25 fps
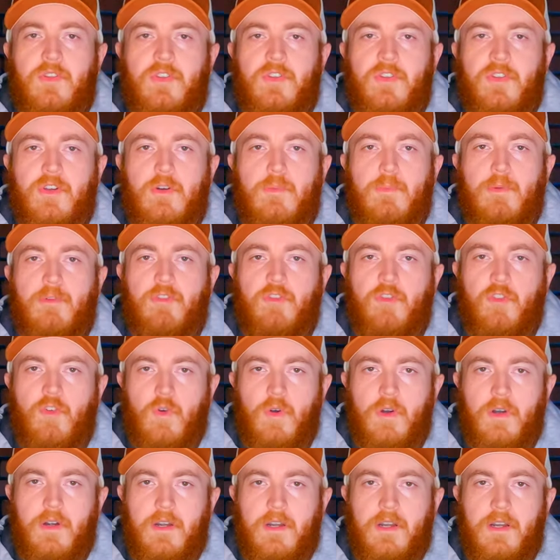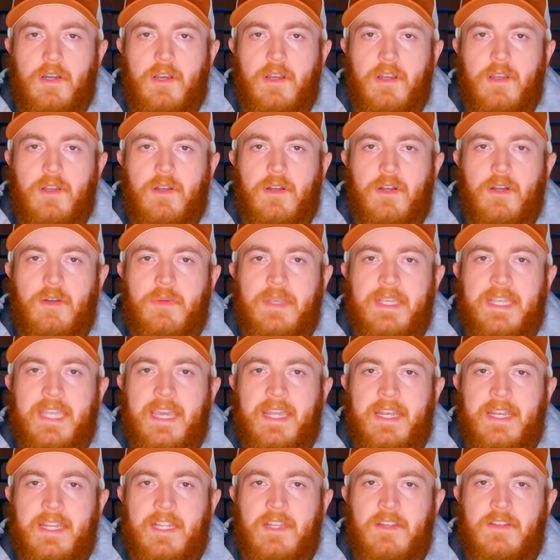So before we
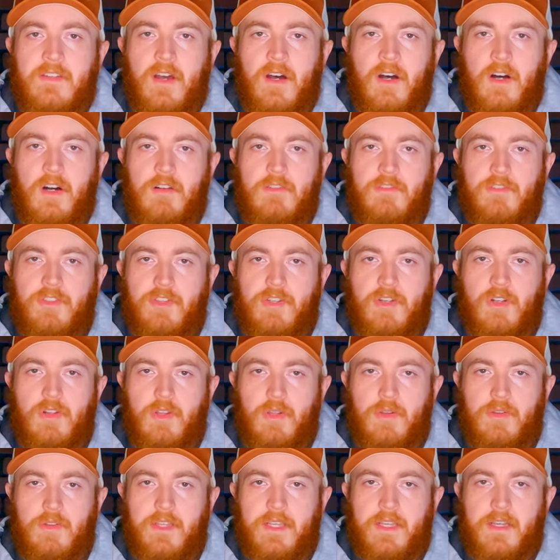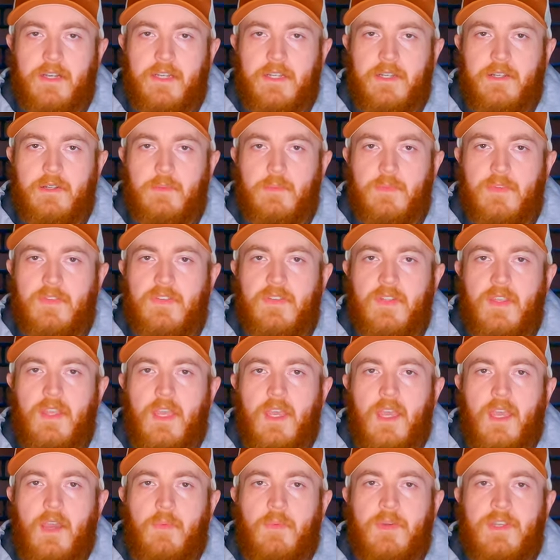get into all the clothing items,
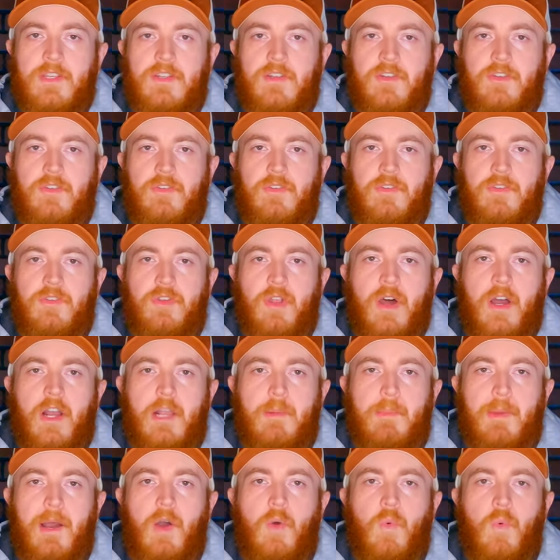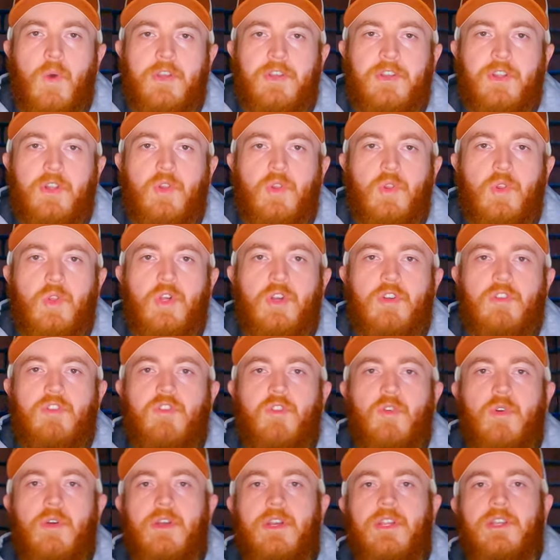we should talk about what to look
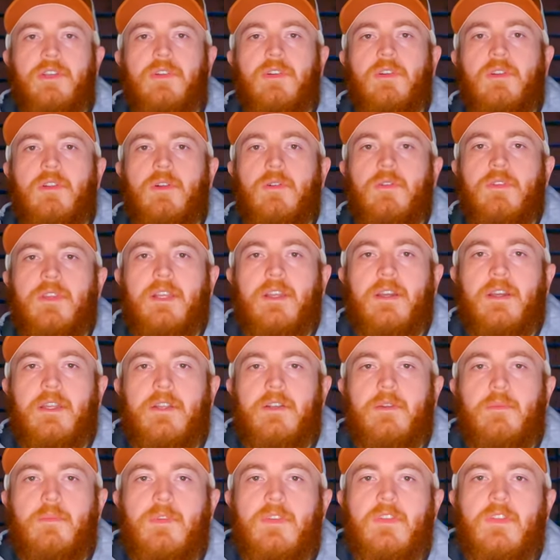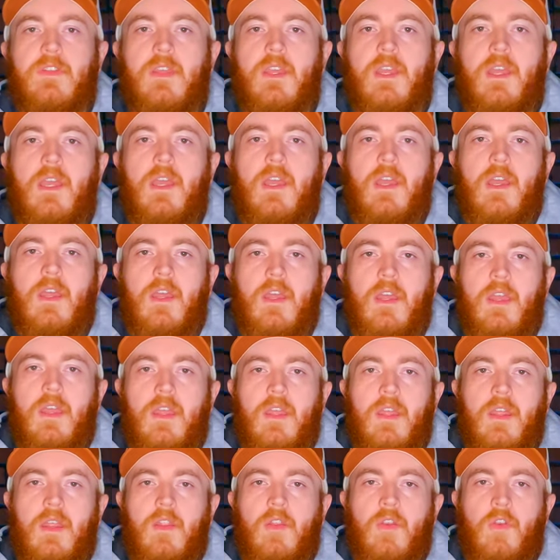for in your clothing items.
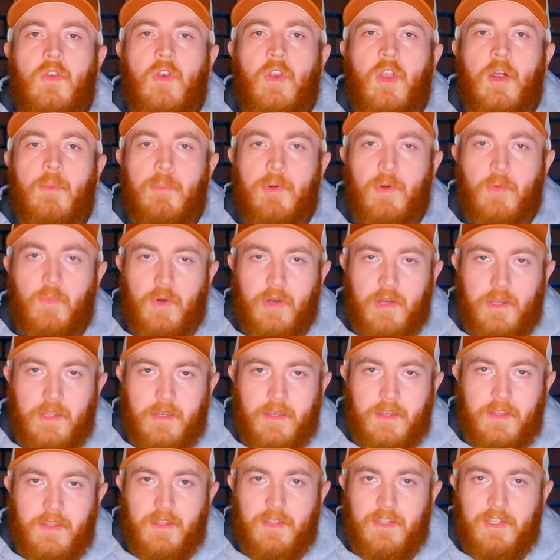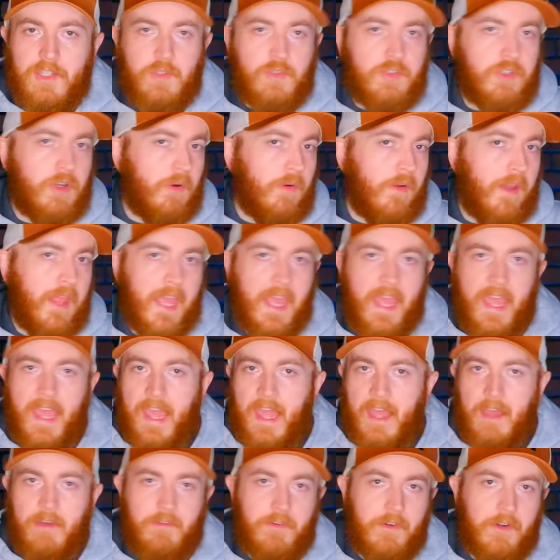Number one, you don't
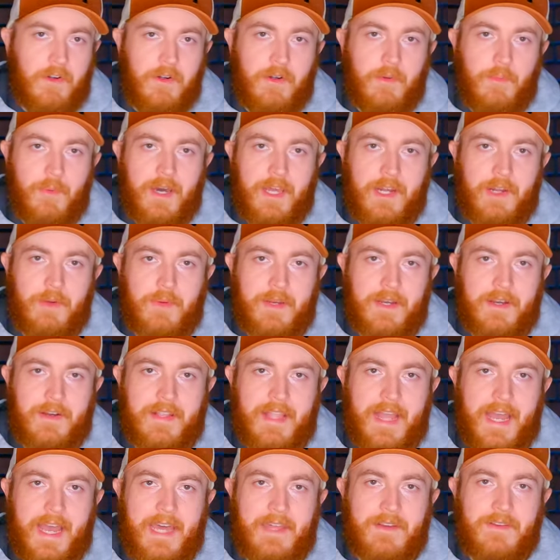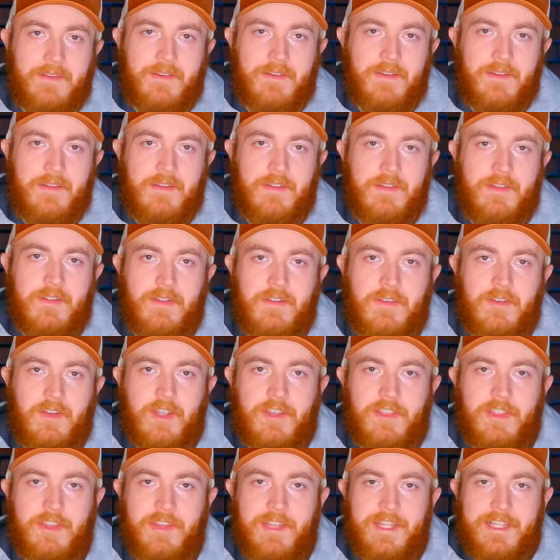ever wanna wear cotton.
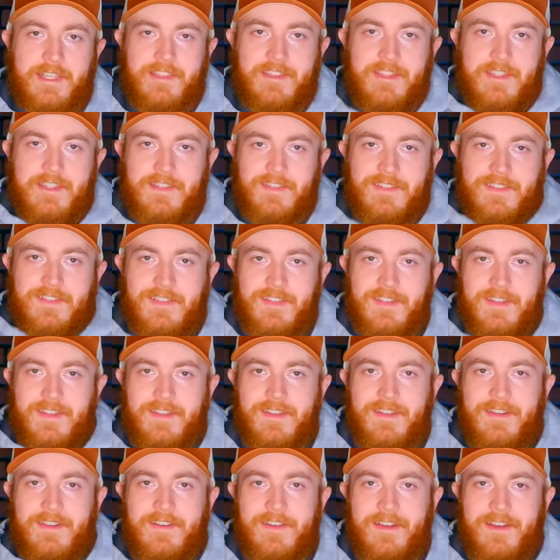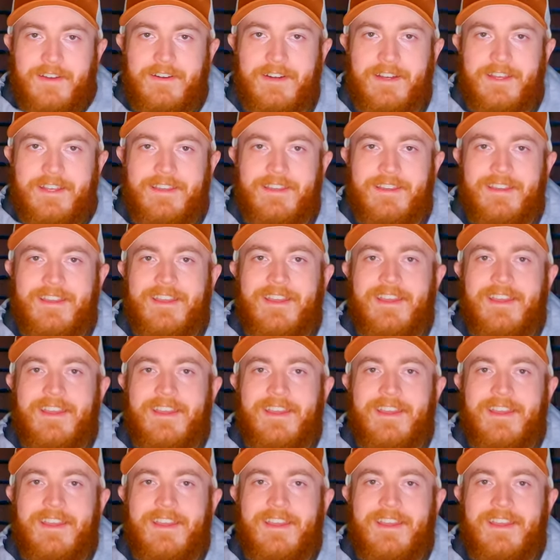Nothing like this, all right?